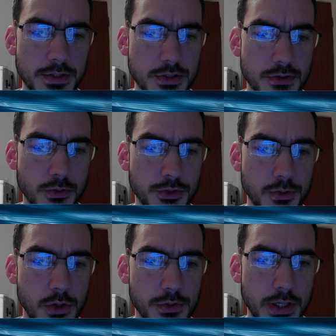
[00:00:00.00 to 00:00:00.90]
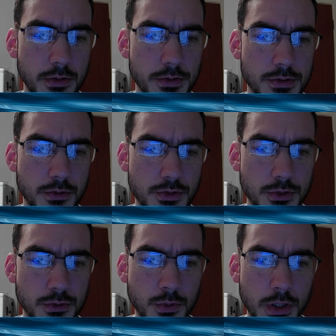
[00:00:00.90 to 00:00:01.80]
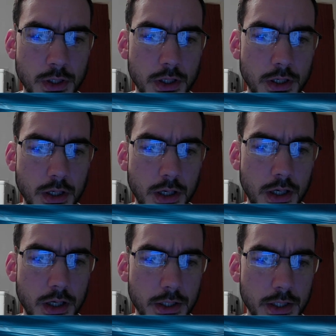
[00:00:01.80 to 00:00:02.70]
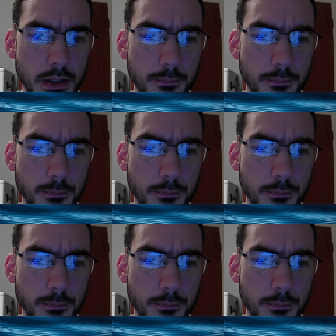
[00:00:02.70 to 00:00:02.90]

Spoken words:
It's not too low down, it's not too high,